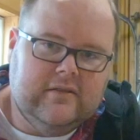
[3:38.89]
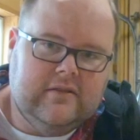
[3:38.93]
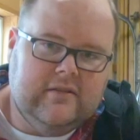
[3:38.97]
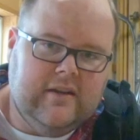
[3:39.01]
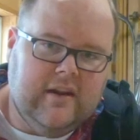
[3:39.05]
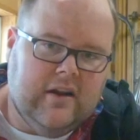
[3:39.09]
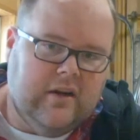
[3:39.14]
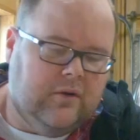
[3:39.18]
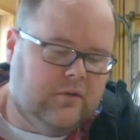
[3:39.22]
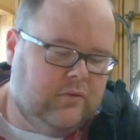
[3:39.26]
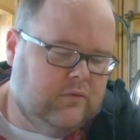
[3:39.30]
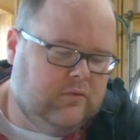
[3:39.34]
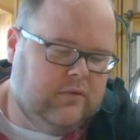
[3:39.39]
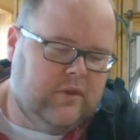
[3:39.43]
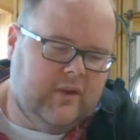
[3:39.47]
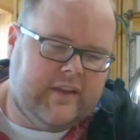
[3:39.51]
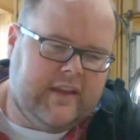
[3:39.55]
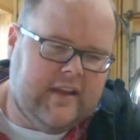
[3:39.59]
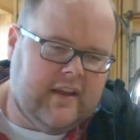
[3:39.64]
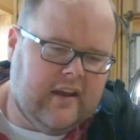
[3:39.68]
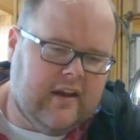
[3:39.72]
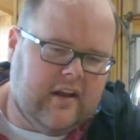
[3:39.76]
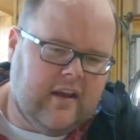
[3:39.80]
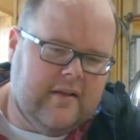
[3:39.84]

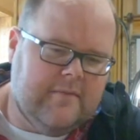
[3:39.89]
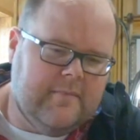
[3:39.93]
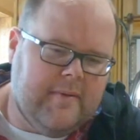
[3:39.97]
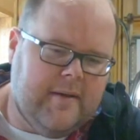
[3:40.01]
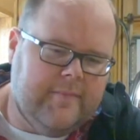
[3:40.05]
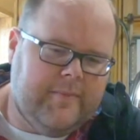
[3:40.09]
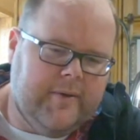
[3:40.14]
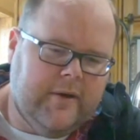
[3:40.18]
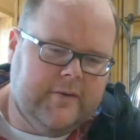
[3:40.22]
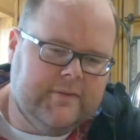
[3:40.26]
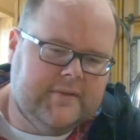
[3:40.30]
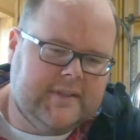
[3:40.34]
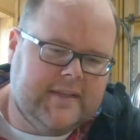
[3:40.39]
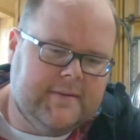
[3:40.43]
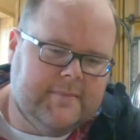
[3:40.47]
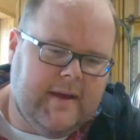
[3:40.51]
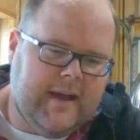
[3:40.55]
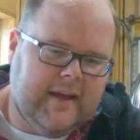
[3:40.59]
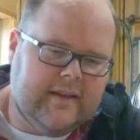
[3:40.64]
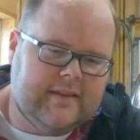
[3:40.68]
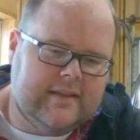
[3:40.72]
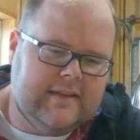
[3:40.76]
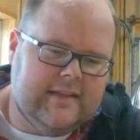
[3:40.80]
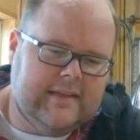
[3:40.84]
looking at all my posts
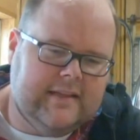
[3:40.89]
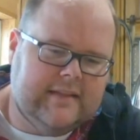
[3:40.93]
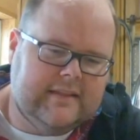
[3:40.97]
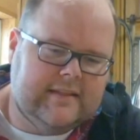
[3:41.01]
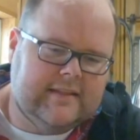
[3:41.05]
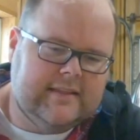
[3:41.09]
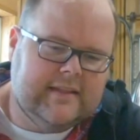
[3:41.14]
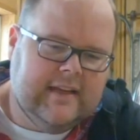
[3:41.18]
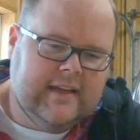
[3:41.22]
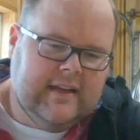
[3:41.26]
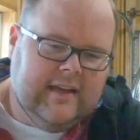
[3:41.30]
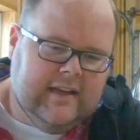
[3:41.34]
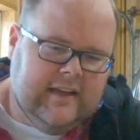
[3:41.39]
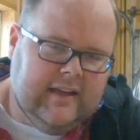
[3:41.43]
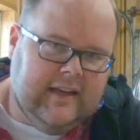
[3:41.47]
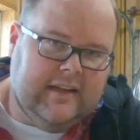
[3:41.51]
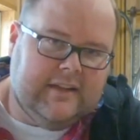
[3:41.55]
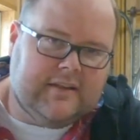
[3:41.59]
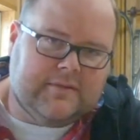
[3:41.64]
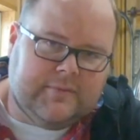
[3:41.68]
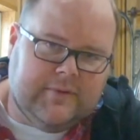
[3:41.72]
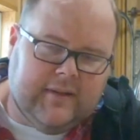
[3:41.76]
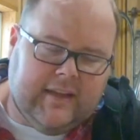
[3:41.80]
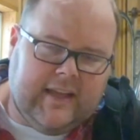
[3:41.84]
about this.
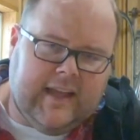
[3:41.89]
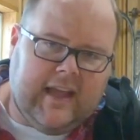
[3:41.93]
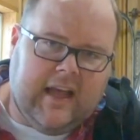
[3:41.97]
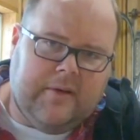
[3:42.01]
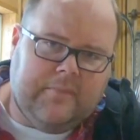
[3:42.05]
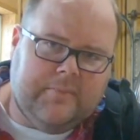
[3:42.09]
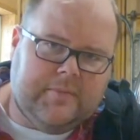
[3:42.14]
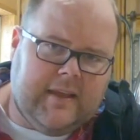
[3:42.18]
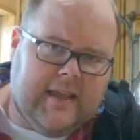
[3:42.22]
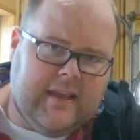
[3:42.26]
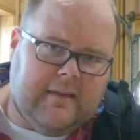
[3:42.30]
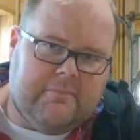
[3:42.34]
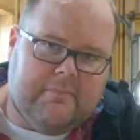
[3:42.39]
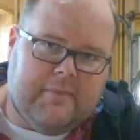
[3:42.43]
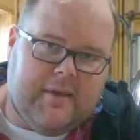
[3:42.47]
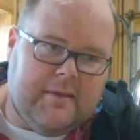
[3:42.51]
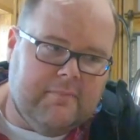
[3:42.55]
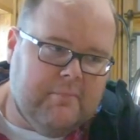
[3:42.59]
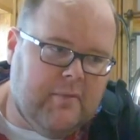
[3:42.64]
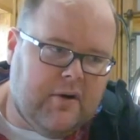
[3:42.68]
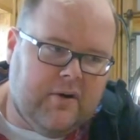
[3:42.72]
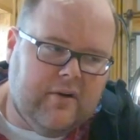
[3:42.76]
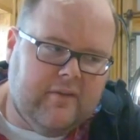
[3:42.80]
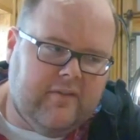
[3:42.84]
It's really helped keep me
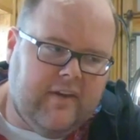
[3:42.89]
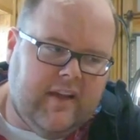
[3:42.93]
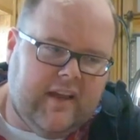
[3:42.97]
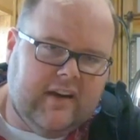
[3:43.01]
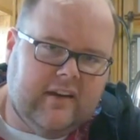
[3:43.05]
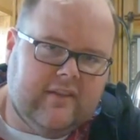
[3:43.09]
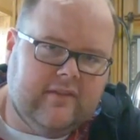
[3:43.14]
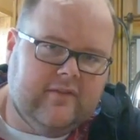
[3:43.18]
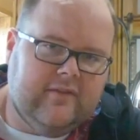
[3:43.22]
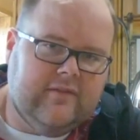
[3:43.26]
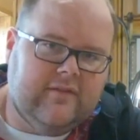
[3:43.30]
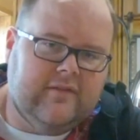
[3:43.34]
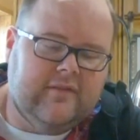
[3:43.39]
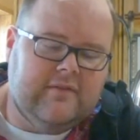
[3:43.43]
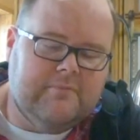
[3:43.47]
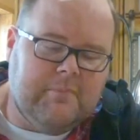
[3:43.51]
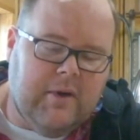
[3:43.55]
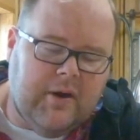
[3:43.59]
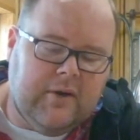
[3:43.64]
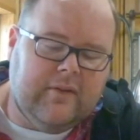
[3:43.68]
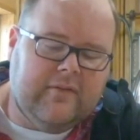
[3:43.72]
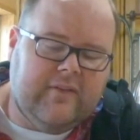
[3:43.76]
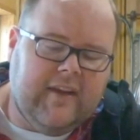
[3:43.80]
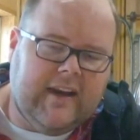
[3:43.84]

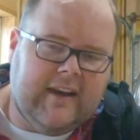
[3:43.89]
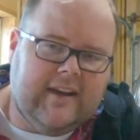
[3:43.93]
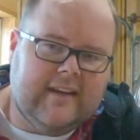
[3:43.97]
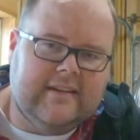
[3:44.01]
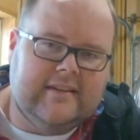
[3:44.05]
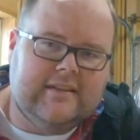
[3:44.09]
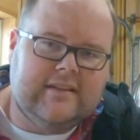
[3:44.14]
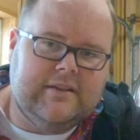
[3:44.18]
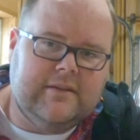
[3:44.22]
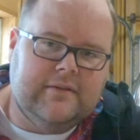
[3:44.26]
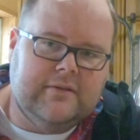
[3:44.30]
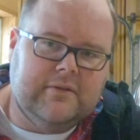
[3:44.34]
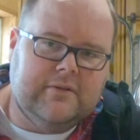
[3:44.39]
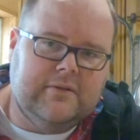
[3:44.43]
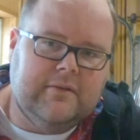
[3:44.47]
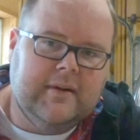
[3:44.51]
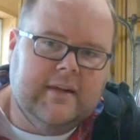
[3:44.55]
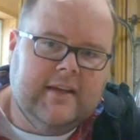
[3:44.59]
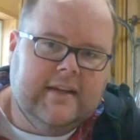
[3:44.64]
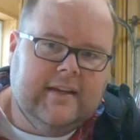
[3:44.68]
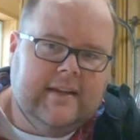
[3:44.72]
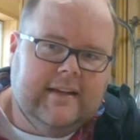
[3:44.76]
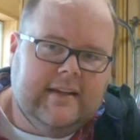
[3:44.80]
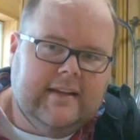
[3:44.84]
motivated
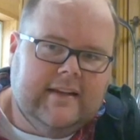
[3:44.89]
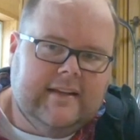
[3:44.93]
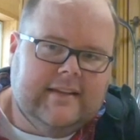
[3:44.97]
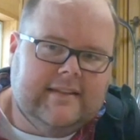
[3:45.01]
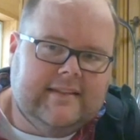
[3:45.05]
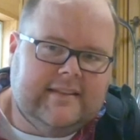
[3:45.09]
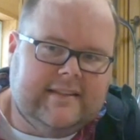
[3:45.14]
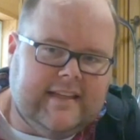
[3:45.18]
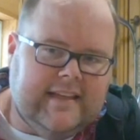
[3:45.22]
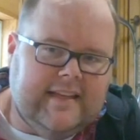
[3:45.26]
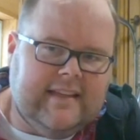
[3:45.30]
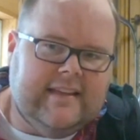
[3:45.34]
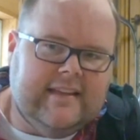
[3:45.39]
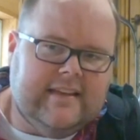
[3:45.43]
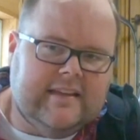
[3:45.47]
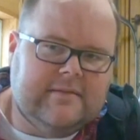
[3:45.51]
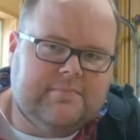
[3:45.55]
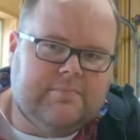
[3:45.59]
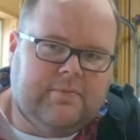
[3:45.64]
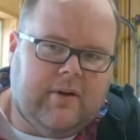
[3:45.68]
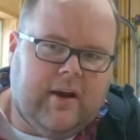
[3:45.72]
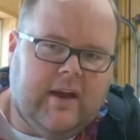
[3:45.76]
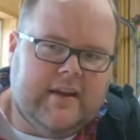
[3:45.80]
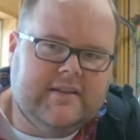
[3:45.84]
to see
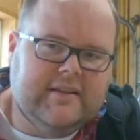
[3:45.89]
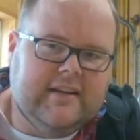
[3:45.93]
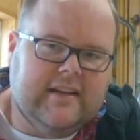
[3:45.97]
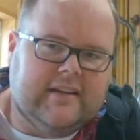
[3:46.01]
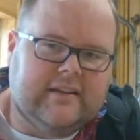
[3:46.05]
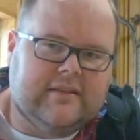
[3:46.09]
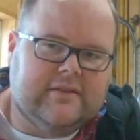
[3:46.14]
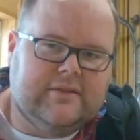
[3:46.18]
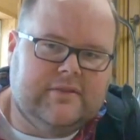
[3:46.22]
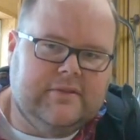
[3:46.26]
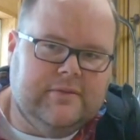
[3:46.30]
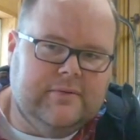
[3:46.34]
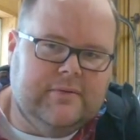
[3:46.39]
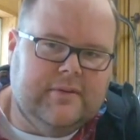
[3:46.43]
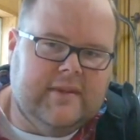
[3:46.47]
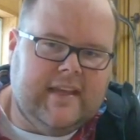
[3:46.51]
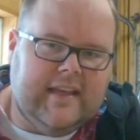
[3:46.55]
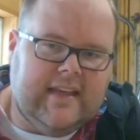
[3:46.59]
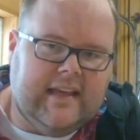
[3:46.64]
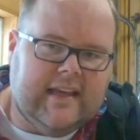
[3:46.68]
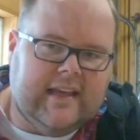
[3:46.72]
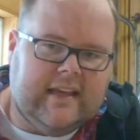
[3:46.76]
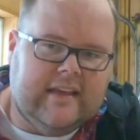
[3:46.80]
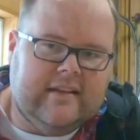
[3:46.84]
this project to
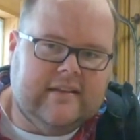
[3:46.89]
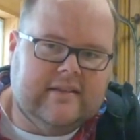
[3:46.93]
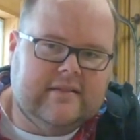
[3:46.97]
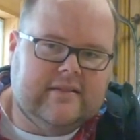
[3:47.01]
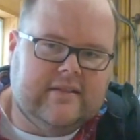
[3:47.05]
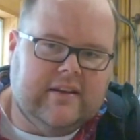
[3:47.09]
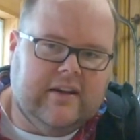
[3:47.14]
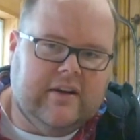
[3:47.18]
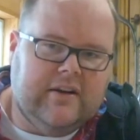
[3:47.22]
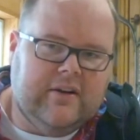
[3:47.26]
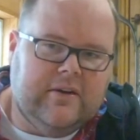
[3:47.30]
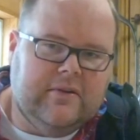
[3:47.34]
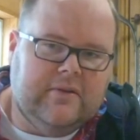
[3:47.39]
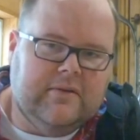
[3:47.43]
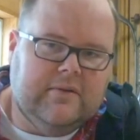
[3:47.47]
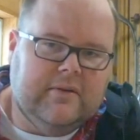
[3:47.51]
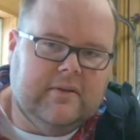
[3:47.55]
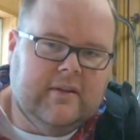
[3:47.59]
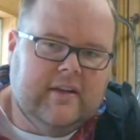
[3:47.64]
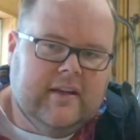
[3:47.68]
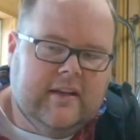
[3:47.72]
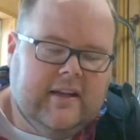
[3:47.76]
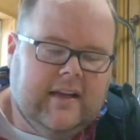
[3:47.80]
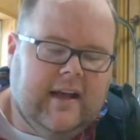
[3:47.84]
the end.
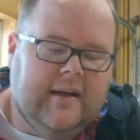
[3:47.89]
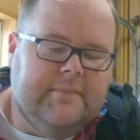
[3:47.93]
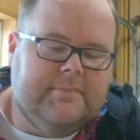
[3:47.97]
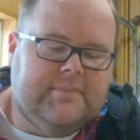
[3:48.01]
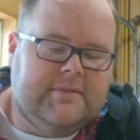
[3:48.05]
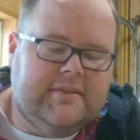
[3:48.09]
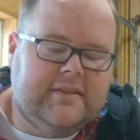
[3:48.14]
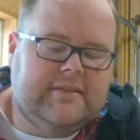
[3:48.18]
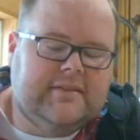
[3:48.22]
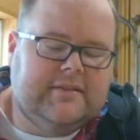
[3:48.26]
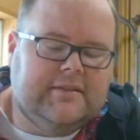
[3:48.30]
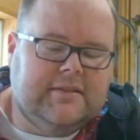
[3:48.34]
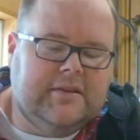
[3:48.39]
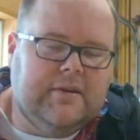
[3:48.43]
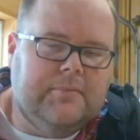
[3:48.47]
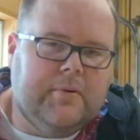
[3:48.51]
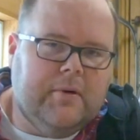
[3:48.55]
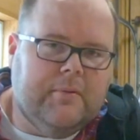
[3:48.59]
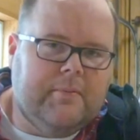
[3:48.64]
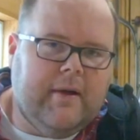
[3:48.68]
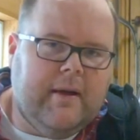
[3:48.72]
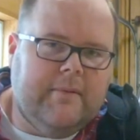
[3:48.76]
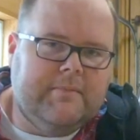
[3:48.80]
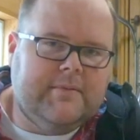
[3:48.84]
So I'm
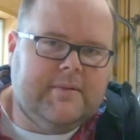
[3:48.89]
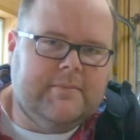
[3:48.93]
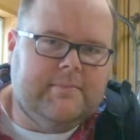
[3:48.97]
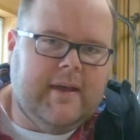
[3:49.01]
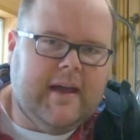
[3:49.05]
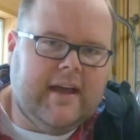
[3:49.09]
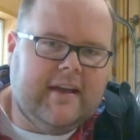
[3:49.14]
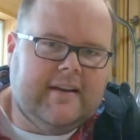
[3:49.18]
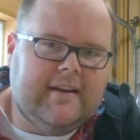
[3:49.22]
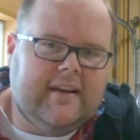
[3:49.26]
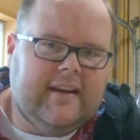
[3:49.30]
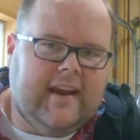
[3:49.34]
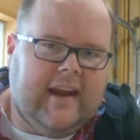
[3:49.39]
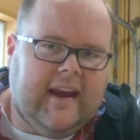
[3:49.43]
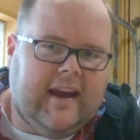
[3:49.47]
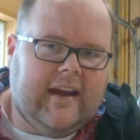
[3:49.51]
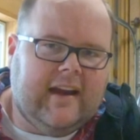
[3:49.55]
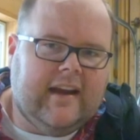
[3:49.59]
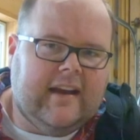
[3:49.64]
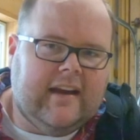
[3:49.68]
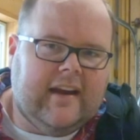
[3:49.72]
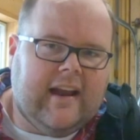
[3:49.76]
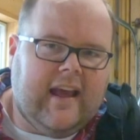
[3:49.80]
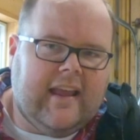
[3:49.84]
super pumped about it,
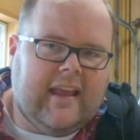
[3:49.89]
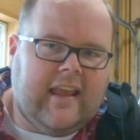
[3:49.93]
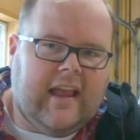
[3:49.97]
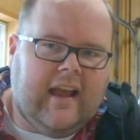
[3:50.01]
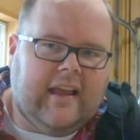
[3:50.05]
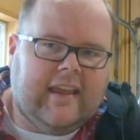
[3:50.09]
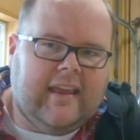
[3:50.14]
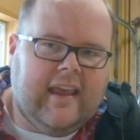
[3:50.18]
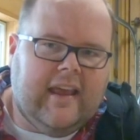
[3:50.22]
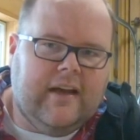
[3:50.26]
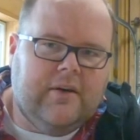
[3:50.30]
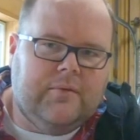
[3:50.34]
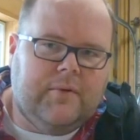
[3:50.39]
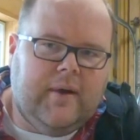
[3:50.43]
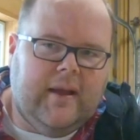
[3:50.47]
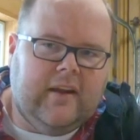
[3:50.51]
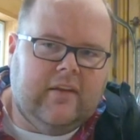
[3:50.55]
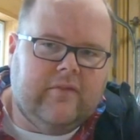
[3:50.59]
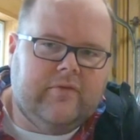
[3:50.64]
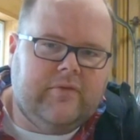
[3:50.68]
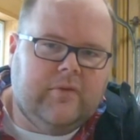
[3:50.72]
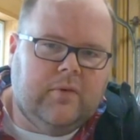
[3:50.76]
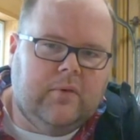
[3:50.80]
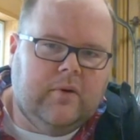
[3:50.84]
and I can't
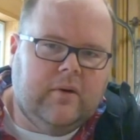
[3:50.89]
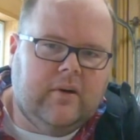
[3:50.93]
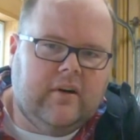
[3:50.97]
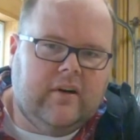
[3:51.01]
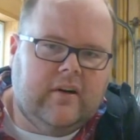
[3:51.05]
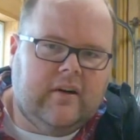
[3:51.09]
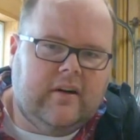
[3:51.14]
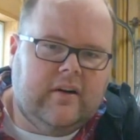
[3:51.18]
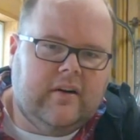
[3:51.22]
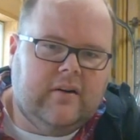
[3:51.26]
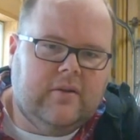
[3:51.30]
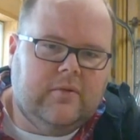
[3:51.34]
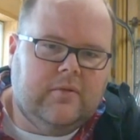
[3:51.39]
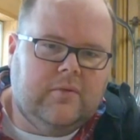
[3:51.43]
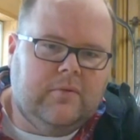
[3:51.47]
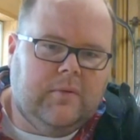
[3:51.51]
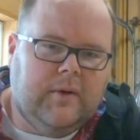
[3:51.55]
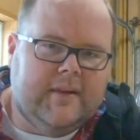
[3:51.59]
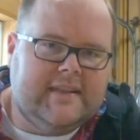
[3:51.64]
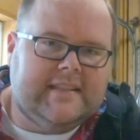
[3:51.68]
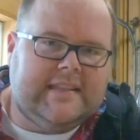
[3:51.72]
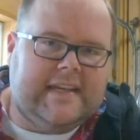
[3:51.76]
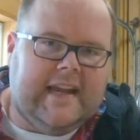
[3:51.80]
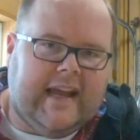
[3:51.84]
wait for
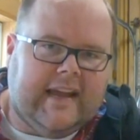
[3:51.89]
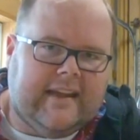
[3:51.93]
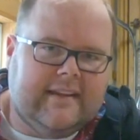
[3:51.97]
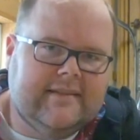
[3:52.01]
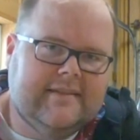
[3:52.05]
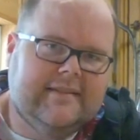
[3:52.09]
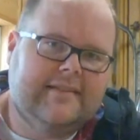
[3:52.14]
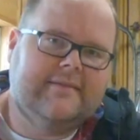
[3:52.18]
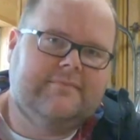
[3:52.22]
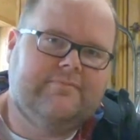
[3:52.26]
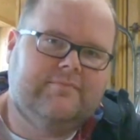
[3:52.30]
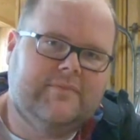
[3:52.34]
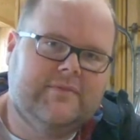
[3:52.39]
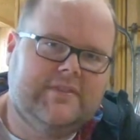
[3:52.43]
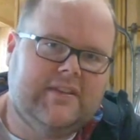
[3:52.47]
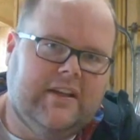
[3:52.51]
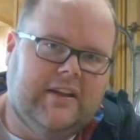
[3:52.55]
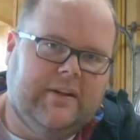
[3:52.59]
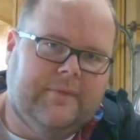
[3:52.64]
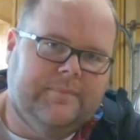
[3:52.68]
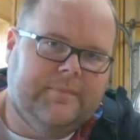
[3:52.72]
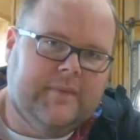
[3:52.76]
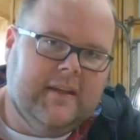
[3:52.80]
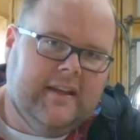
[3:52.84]
what's next.
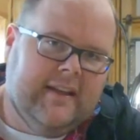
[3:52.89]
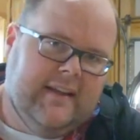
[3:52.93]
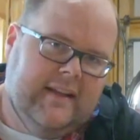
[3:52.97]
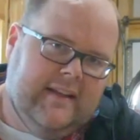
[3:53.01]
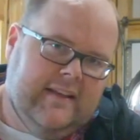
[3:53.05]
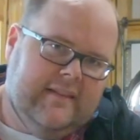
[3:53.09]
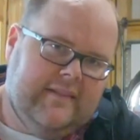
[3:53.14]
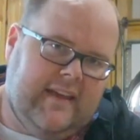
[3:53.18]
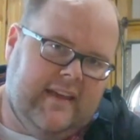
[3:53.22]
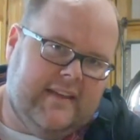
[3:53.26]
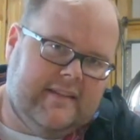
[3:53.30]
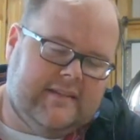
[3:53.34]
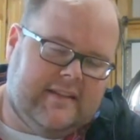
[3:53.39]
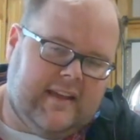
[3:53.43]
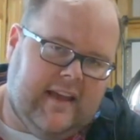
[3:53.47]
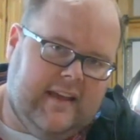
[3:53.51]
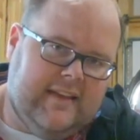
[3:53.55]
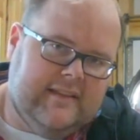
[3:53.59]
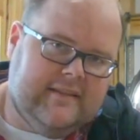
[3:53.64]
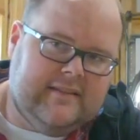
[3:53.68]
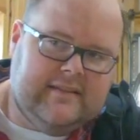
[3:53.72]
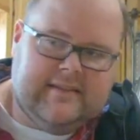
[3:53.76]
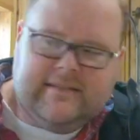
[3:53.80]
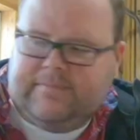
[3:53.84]
So thanks
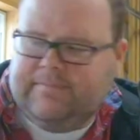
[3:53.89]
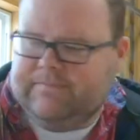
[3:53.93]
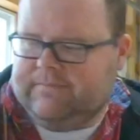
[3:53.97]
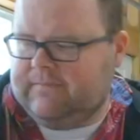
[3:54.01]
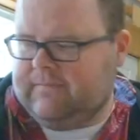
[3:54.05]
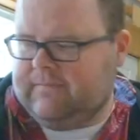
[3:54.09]
guys.